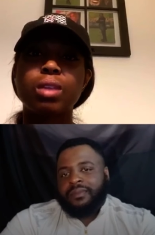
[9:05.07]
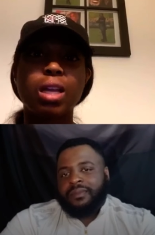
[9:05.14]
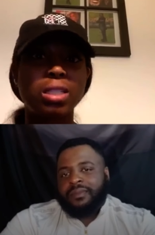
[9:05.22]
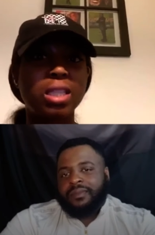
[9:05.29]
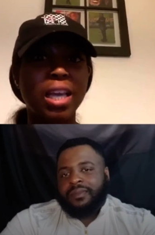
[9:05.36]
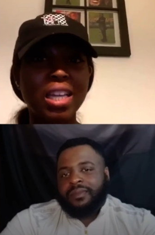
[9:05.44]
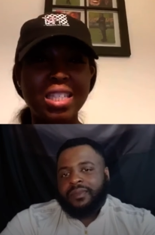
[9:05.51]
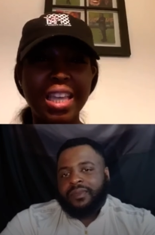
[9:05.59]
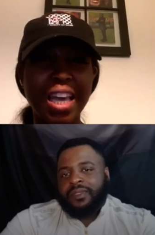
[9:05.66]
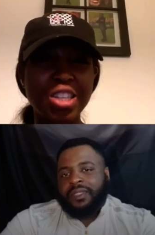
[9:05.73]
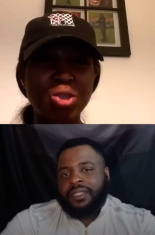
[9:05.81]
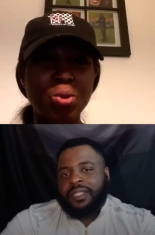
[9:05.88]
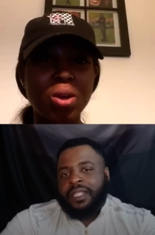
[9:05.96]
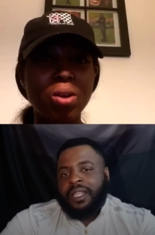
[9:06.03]
Speaker 1: A sex
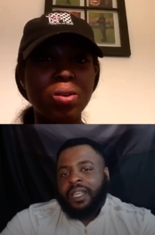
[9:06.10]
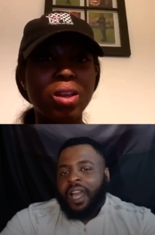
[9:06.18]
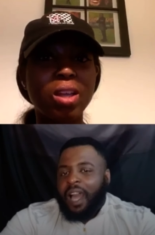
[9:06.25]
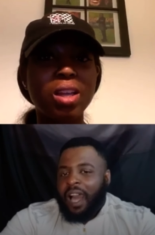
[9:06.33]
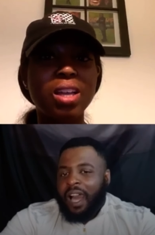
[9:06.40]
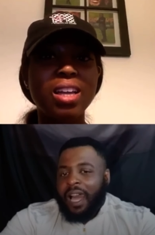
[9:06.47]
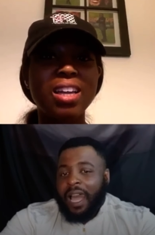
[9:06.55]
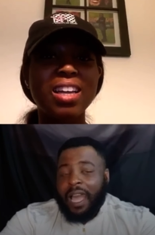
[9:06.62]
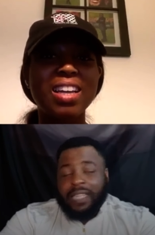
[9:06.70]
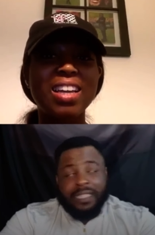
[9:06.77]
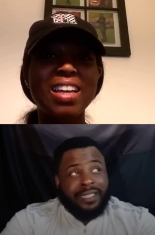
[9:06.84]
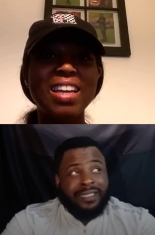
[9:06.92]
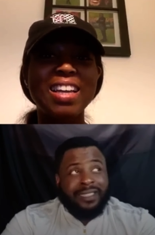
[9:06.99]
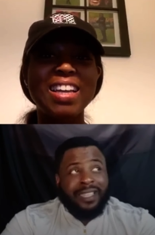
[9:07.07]
schedule?
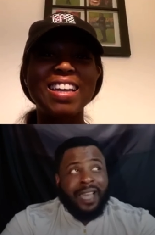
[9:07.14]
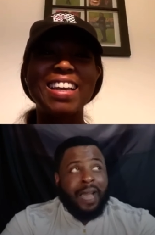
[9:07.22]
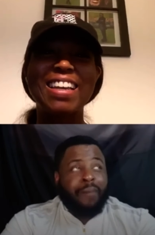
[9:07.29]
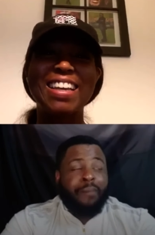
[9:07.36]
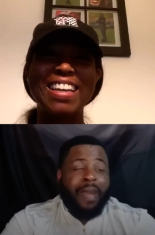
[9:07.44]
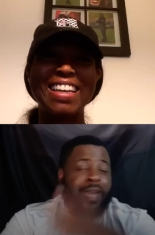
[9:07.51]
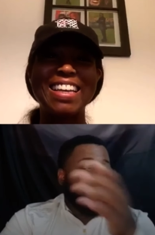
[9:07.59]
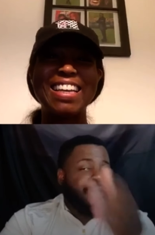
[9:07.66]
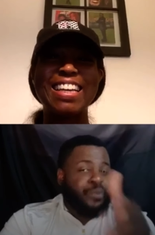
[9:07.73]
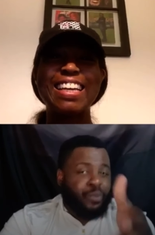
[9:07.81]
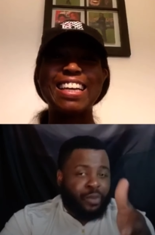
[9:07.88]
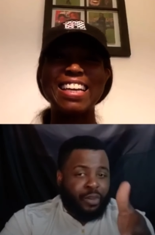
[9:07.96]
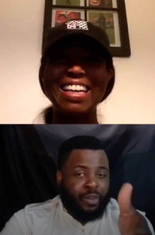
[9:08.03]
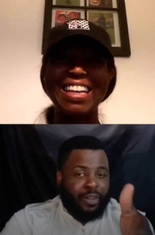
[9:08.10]
Speaker 2: Listen, I might be
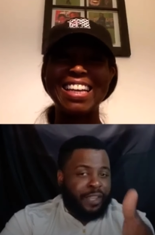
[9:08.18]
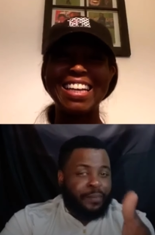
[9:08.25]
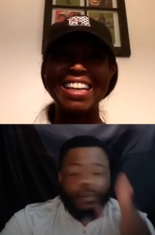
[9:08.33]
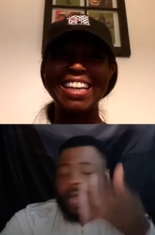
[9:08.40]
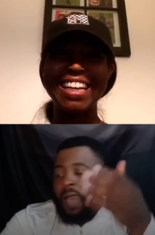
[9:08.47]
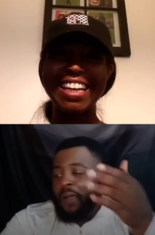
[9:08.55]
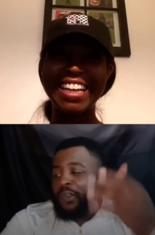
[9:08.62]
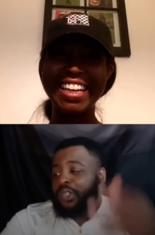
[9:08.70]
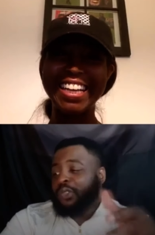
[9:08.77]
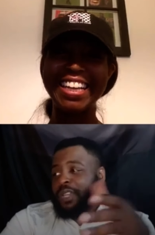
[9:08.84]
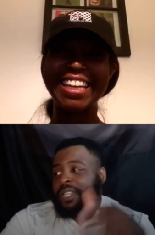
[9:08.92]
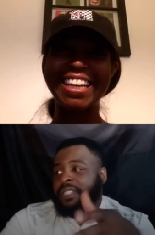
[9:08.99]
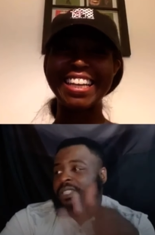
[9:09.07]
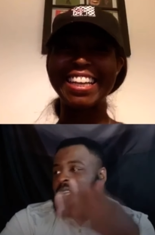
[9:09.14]
wrong, but I was
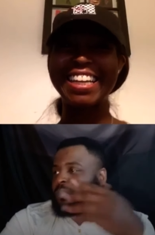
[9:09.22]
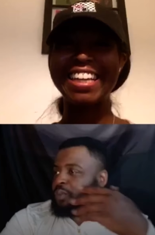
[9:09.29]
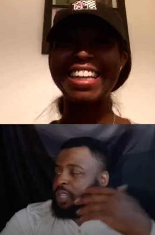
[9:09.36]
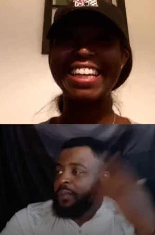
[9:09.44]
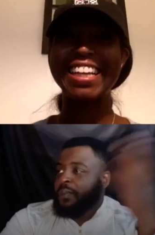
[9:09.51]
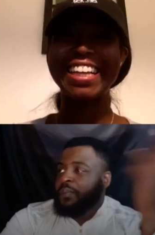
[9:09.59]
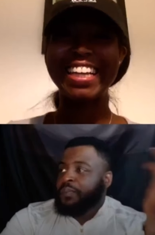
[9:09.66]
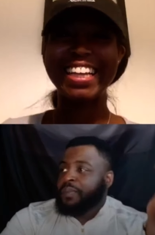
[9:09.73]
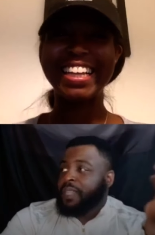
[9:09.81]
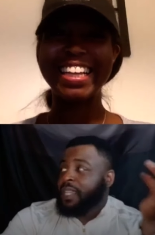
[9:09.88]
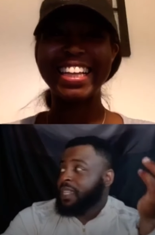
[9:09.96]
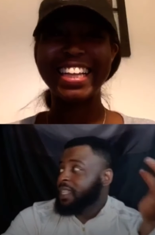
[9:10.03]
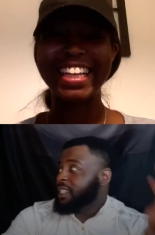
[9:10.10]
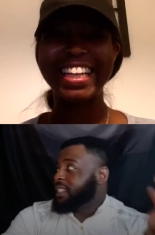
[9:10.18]
reading something
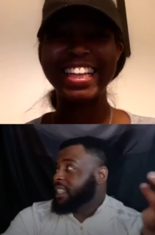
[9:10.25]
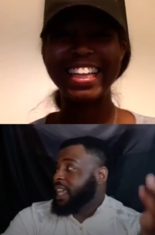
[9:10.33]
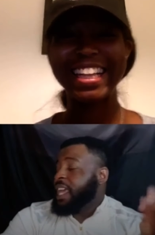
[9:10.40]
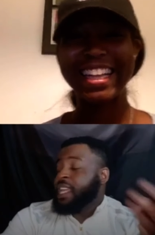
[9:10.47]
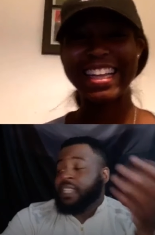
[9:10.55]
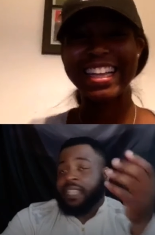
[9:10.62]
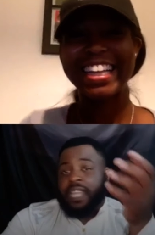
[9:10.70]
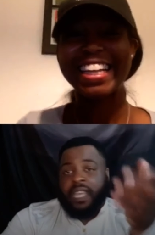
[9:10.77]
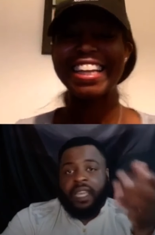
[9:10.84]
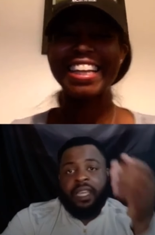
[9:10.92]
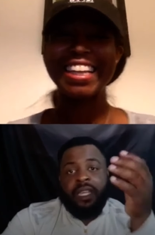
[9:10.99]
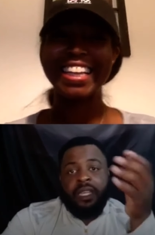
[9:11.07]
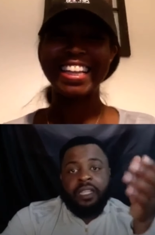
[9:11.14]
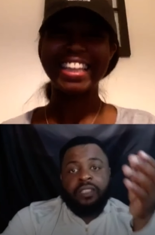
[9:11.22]
and it said
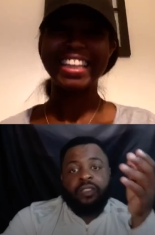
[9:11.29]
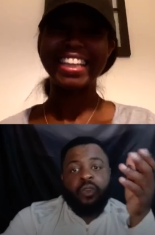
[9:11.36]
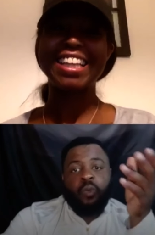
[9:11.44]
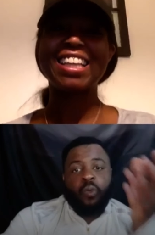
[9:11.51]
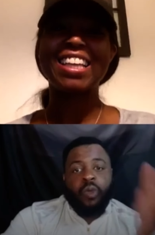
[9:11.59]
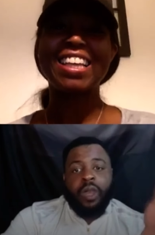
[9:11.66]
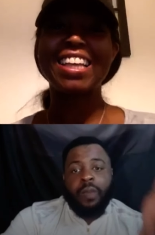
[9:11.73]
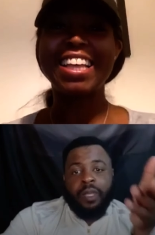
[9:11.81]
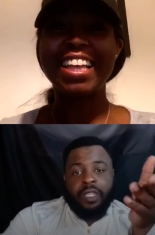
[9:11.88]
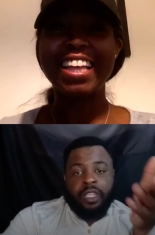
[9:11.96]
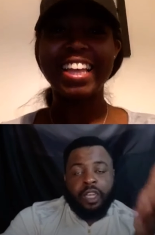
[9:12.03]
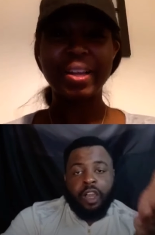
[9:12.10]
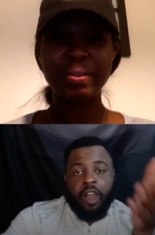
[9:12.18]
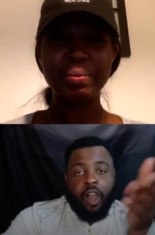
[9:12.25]
that the women
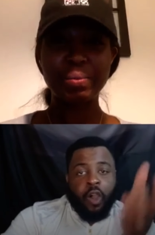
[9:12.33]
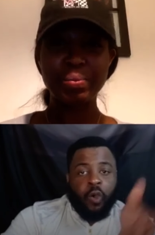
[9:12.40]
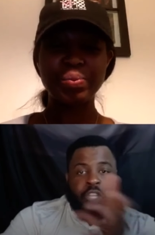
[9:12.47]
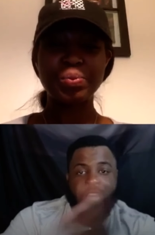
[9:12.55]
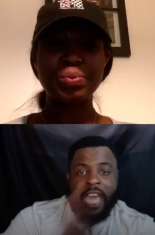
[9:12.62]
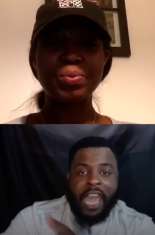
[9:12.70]
could only